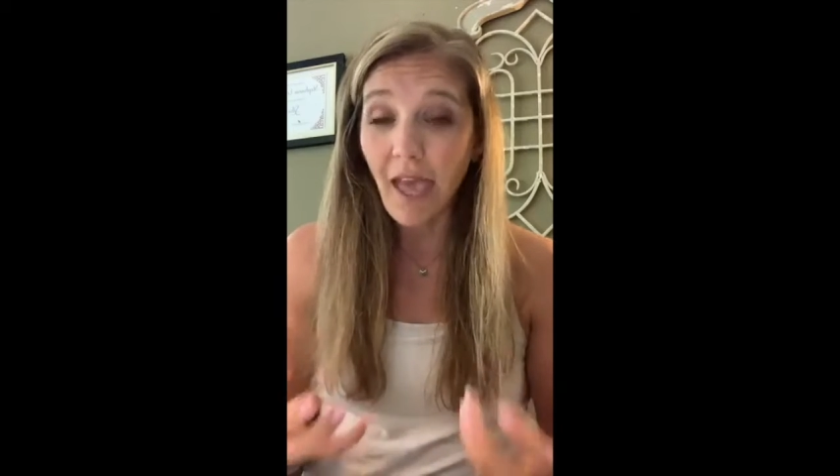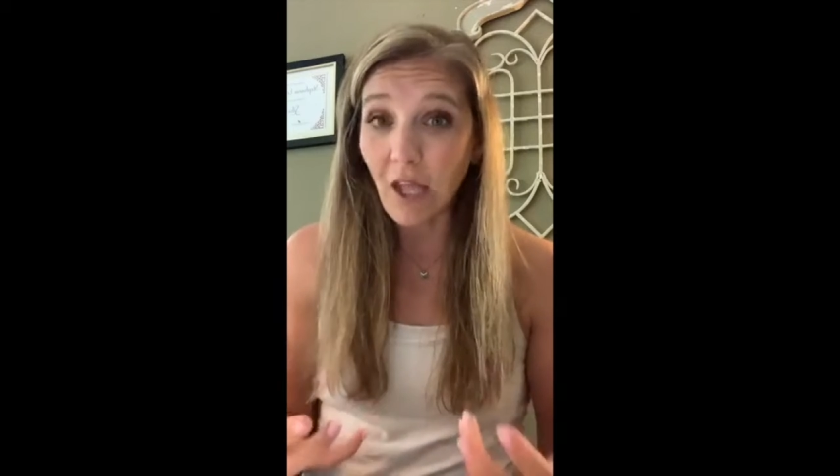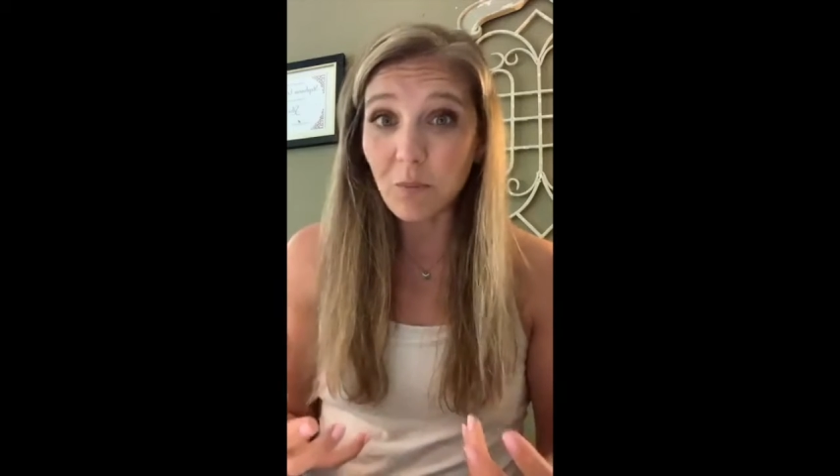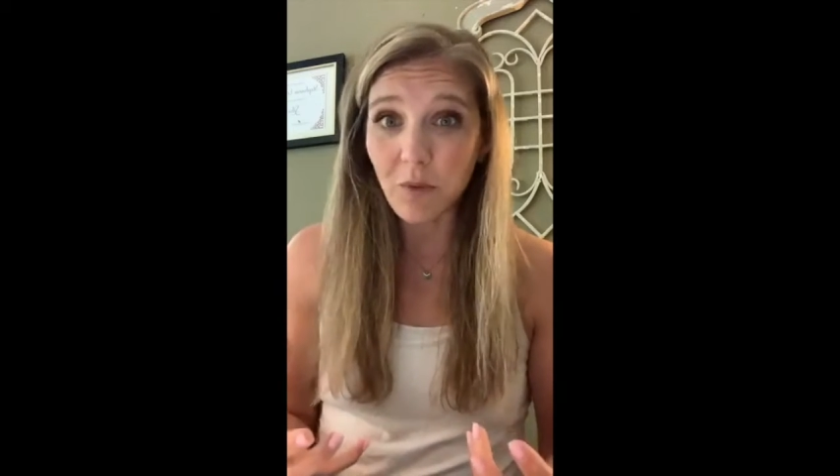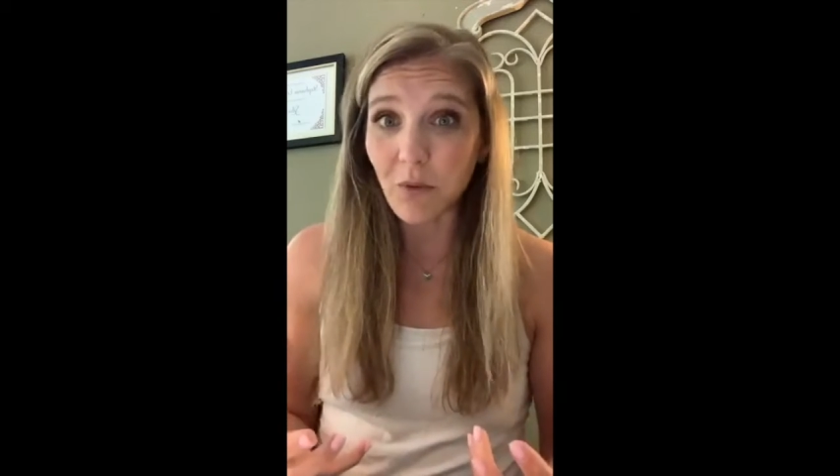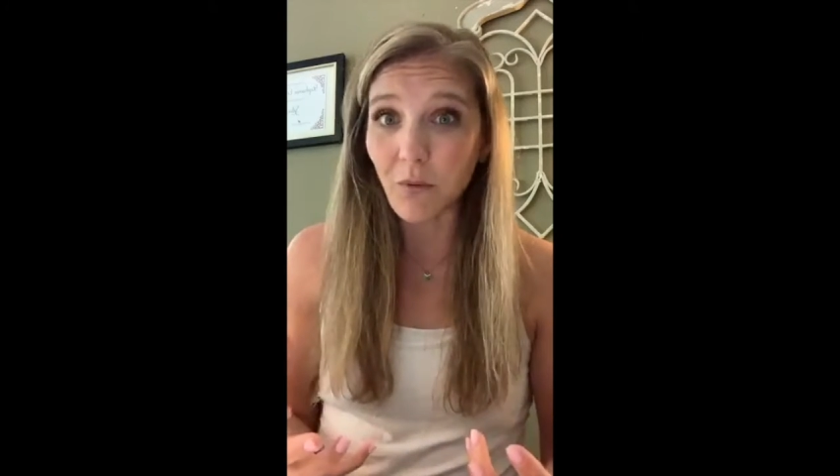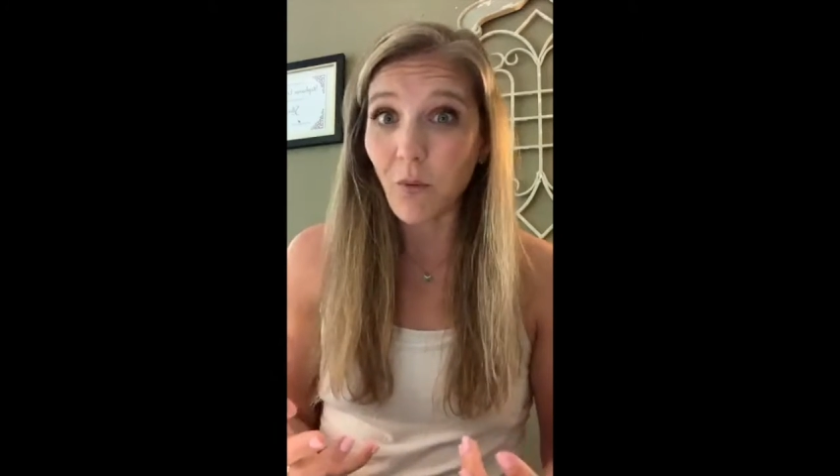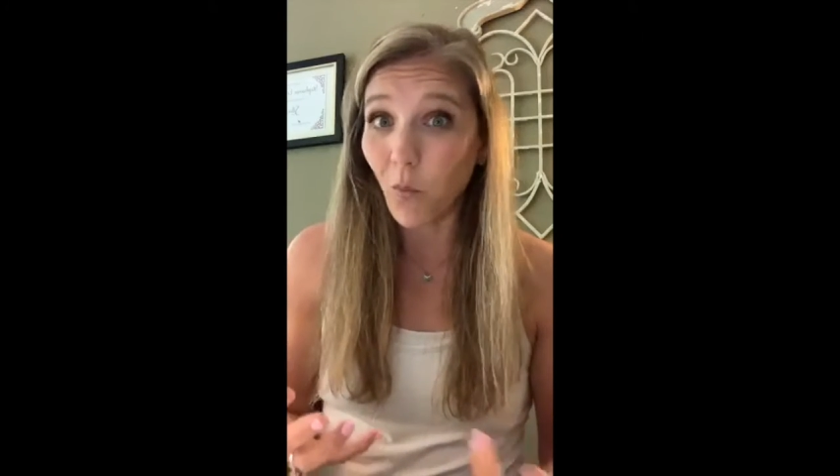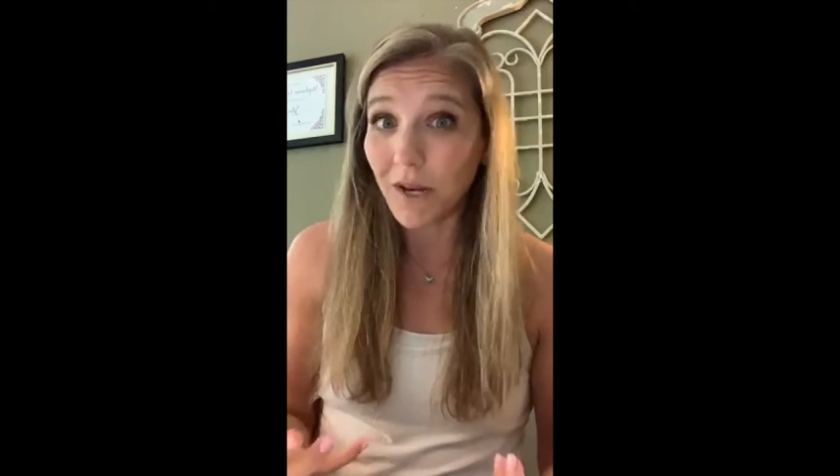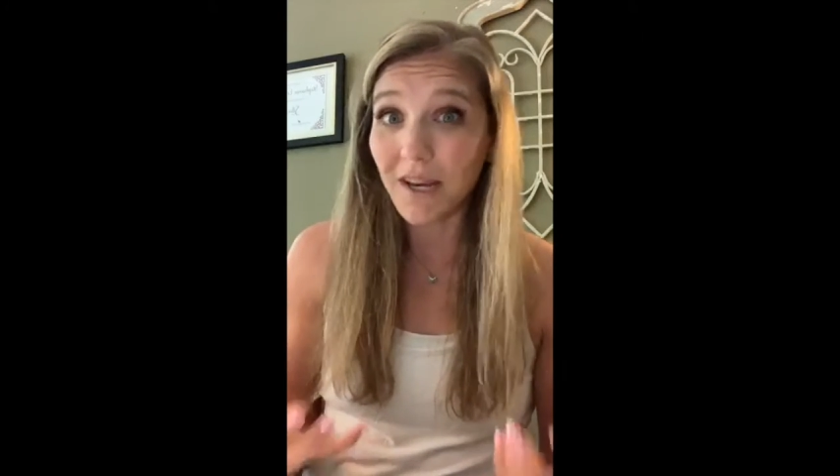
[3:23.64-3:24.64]
help you
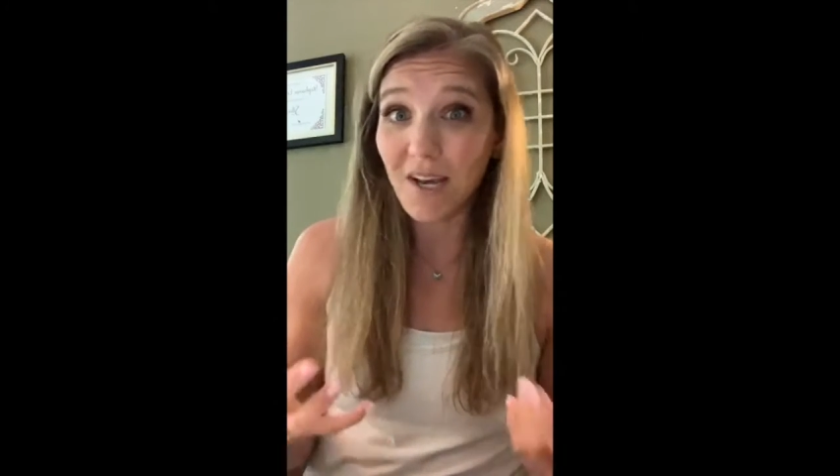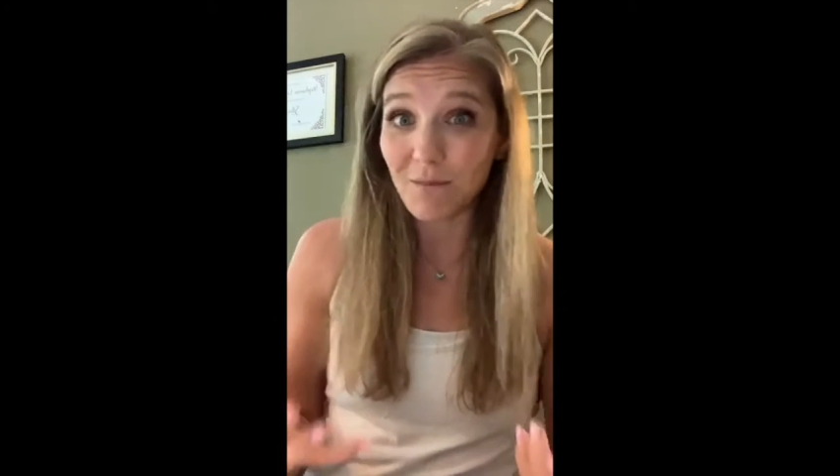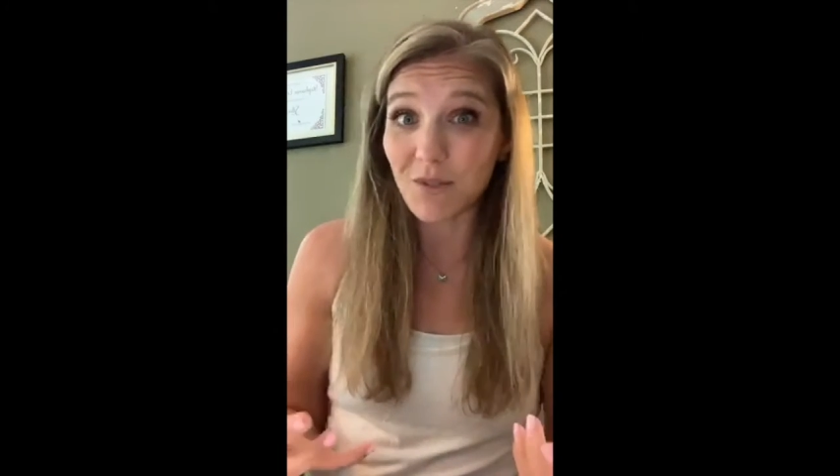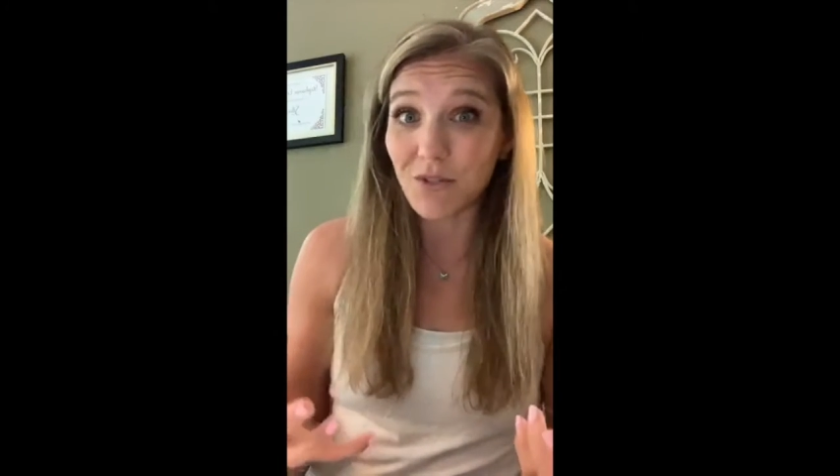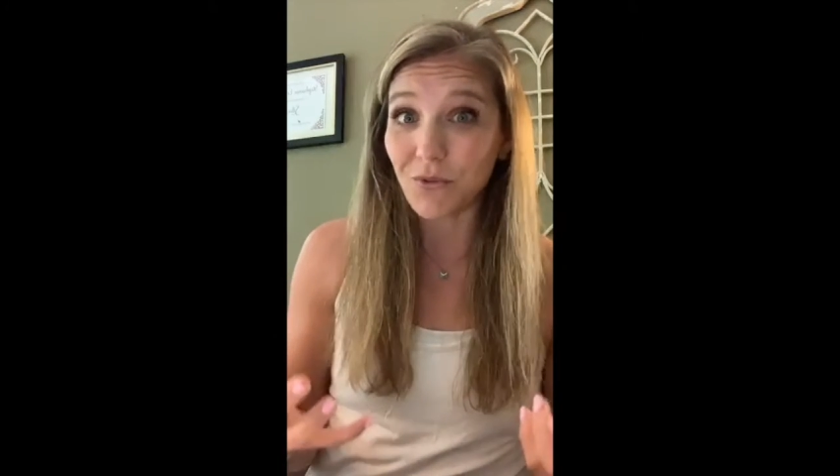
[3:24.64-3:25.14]
when it comes